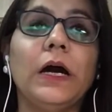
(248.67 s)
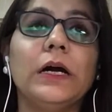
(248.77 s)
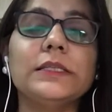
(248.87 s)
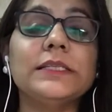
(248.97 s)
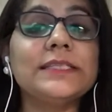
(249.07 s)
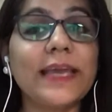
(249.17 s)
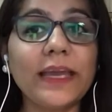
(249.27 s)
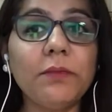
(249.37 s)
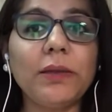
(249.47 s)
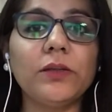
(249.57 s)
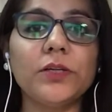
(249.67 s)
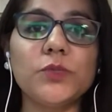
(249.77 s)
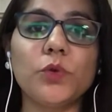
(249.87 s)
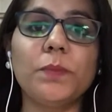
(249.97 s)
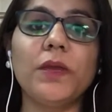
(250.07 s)
The second
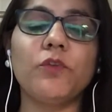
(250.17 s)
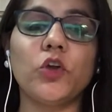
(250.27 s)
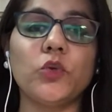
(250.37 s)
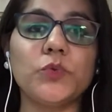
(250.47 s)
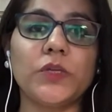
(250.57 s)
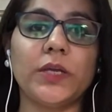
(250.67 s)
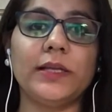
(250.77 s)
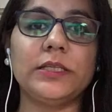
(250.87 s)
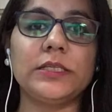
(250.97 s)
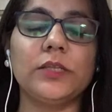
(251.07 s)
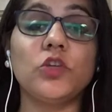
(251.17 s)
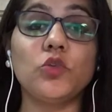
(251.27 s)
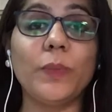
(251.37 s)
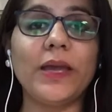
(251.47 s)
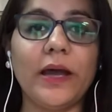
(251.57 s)
methods would be if you're using, let's say, the
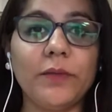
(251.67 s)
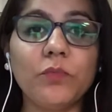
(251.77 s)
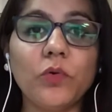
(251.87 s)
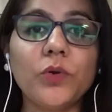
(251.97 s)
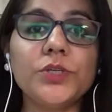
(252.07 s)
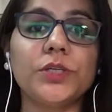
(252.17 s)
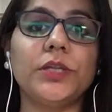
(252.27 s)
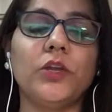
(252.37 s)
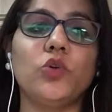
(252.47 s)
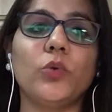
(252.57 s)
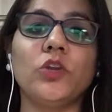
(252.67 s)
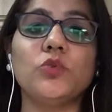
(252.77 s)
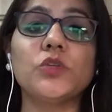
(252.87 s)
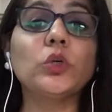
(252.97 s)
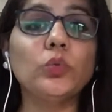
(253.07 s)
UPI mode, then you can
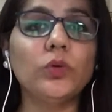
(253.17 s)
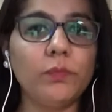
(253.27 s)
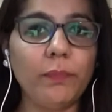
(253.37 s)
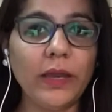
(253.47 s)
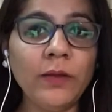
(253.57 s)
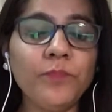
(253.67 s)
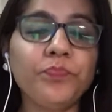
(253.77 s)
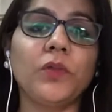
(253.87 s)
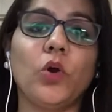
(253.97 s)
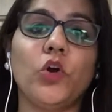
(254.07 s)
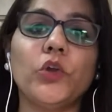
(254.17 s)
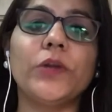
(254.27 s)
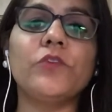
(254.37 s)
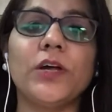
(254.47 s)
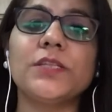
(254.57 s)
use a Google Pay, or you
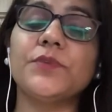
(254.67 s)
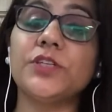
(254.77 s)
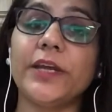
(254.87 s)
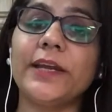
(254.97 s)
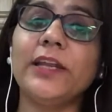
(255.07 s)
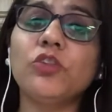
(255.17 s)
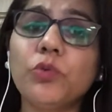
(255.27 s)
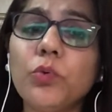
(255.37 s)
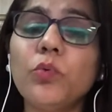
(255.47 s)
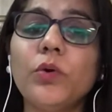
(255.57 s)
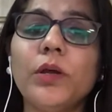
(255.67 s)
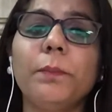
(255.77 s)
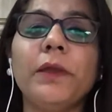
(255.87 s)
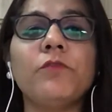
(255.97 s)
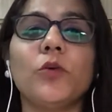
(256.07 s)
can transfer directly through Google
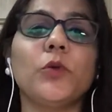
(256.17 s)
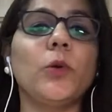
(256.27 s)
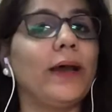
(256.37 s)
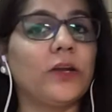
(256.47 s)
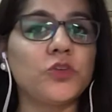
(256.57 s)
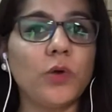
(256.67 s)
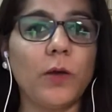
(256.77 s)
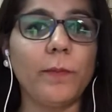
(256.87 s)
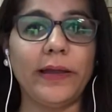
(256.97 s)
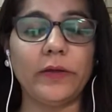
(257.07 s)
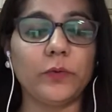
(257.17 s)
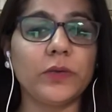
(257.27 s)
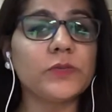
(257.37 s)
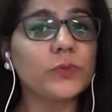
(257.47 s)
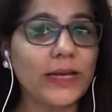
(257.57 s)
Pay from your bank to our bank.
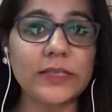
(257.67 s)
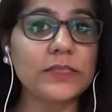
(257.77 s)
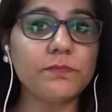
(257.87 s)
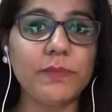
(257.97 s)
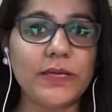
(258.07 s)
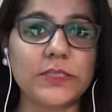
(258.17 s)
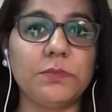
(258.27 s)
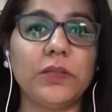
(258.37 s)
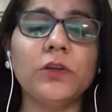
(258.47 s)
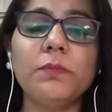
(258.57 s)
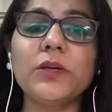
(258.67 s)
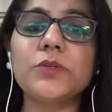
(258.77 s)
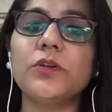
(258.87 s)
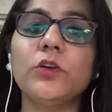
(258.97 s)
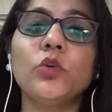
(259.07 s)
Okay, so that is the best method
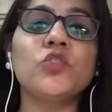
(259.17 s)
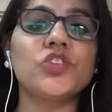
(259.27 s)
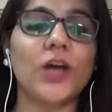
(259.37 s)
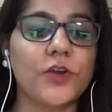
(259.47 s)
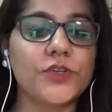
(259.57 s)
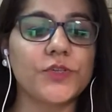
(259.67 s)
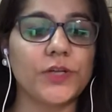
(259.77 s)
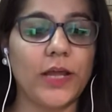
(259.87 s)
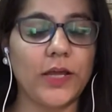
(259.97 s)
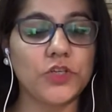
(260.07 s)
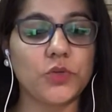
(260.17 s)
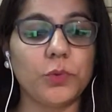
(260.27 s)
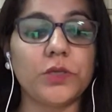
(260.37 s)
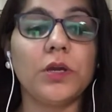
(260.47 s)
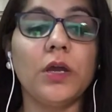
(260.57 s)
because there are no charges attached to
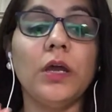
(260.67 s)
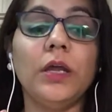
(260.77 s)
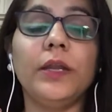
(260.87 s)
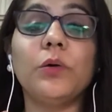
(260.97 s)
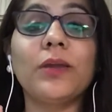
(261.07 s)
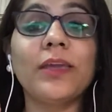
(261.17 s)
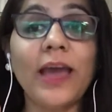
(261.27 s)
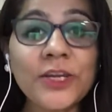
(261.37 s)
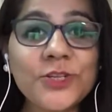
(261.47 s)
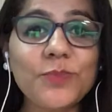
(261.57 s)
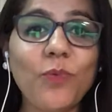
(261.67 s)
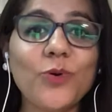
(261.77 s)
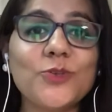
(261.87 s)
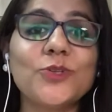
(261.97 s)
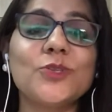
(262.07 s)
it. Now, cash
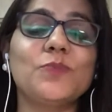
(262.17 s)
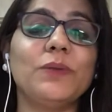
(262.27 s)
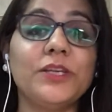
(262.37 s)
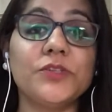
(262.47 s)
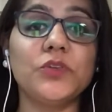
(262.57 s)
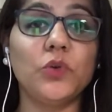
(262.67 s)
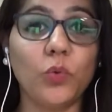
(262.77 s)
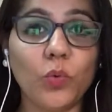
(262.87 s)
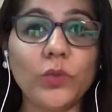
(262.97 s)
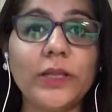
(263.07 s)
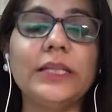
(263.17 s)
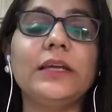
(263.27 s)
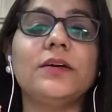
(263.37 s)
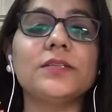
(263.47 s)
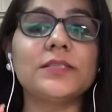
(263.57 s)
deposits, please know that
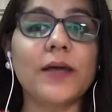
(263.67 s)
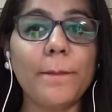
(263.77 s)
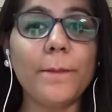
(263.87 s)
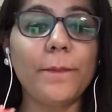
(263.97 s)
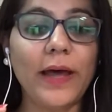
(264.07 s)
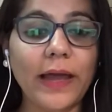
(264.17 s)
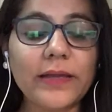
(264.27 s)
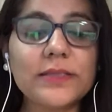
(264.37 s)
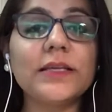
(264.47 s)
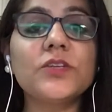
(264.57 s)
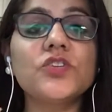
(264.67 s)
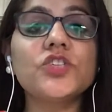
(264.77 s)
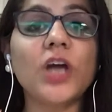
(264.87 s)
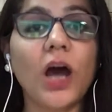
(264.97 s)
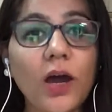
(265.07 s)
there are some banks that
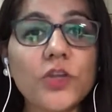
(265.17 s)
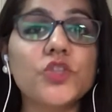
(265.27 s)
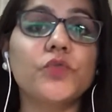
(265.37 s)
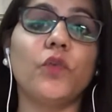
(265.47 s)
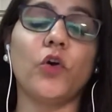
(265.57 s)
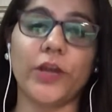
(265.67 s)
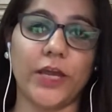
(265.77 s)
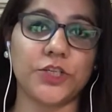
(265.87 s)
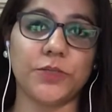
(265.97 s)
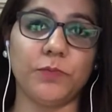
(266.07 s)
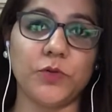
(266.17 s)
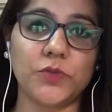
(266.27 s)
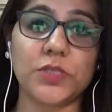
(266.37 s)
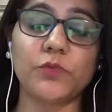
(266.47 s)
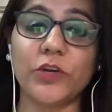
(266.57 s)
charge for cash
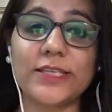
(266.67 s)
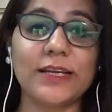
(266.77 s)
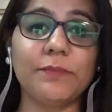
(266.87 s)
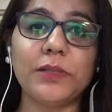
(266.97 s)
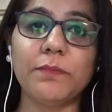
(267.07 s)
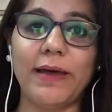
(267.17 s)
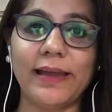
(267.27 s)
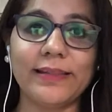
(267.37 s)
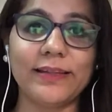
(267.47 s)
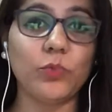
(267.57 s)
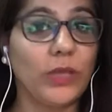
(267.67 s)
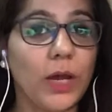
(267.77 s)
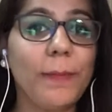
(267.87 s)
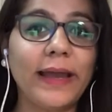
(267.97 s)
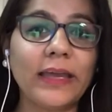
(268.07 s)
deposits. For example, the bank that we
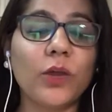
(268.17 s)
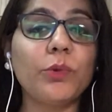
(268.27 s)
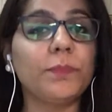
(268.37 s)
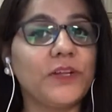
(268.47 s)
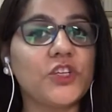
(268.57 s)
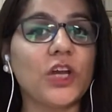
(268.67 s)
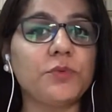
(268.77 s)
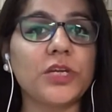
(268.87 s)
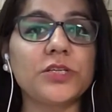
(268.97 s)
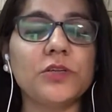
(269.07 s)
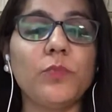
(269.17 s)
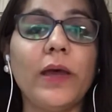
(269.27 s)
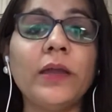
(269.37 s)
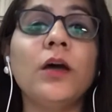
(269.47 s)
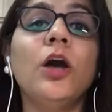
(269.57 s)
are banking with, Punjab National
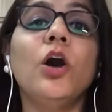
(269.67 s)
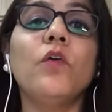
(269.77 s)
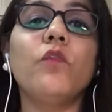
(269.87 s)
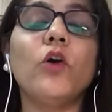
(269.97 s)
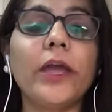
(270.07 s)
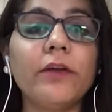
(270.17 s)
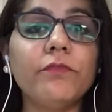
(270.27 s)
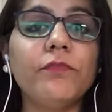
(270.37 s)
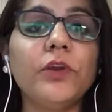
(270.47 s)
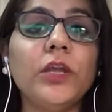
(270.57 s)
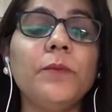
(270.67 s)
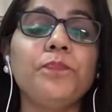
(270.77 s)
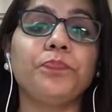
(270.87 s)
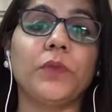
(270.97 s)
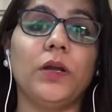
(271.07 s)
Bank, for every
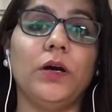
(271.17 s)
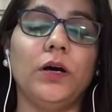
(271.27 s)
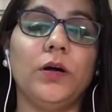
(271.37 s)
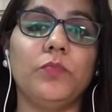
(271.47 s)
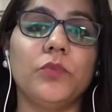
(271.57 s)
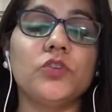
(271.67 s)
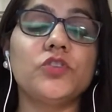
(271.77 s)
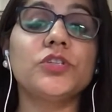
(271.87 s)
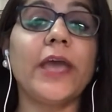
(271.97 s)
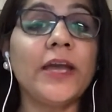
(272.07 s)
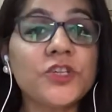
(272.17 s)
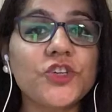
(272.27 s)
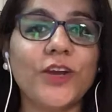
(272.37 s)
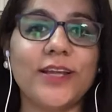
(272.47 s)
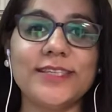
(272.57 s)
cash
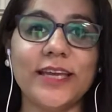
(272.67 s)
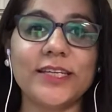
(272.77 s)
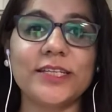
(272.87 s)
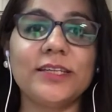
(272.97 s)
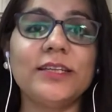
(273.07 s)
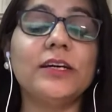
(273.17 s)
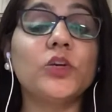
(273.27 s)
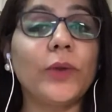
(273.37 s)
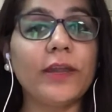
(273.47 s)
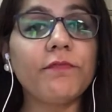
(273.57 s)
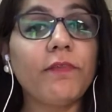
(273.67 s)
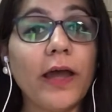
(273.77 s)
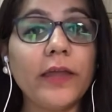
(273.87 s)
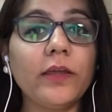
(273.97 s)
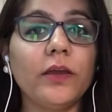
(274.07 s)
transaction,
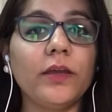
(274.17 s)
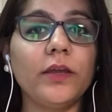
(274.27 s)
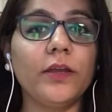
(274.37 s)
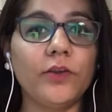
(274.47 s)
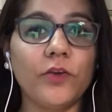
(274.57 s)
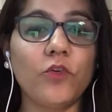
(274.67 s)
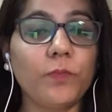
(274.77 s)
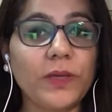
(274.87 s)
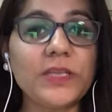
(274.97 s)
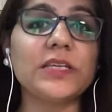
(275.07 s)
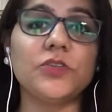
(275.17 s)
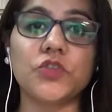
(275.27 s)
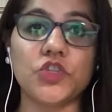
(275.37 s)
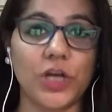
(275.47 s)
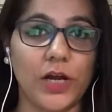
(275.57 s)
25 Indian rupees is
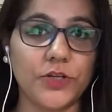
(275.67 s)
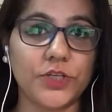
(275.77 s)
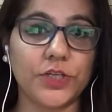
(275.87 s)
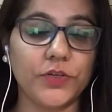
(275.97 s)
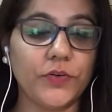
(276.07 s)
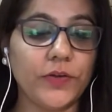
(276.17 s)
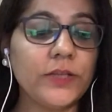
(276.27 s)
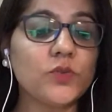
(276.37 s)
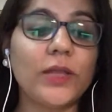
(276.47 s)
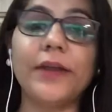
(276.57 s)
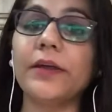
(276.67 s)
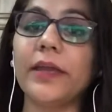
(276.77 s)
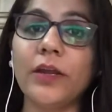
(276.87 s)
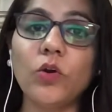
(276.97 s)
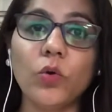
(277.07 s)
charged, right? So that
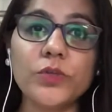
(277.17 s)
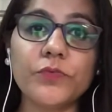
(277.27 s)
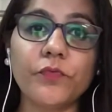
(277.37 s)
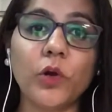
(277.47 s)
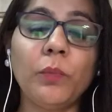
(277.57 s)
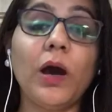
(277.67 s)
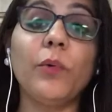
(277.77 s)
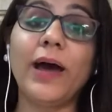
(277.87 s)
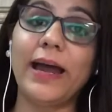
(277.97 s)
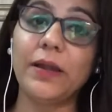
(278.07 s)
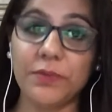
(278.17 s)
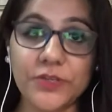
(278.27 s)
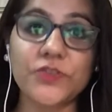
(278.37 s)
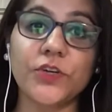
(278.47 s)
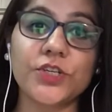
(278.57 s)
again goes from our
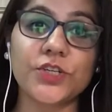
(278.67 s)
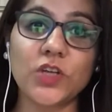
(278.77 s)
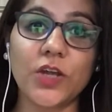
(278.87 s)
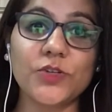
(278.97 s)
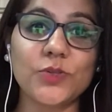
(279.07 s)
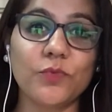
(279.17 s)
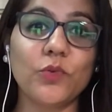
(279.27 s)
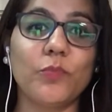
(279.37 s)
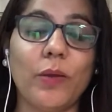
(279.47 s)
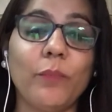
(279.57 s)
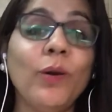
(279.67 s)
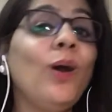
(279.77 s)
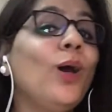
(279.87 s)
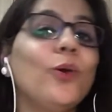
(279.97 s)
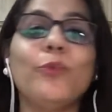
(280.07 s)
administration charges. If you remember,
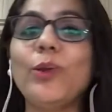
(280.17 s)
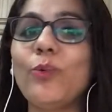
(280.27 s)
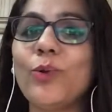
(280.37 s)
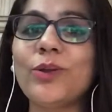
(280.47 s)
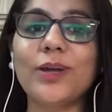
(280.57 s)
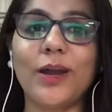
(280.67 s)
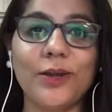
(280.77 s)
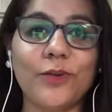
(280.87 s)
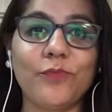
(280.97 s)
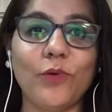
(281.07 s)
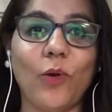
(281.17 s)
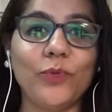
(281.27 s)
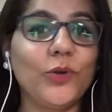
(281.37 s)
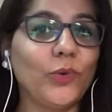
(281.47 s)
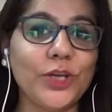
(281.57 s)
we don't cut it from
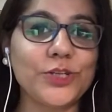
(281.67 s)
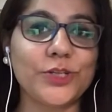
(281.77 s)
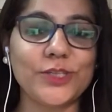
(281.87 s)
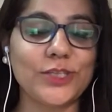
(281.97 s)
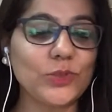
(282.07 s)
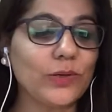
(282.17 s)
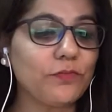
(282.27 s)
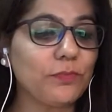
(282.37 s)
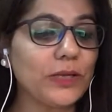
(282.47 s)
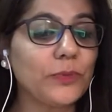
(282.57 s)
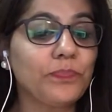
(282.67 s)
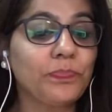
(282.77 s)
the donations that you have made.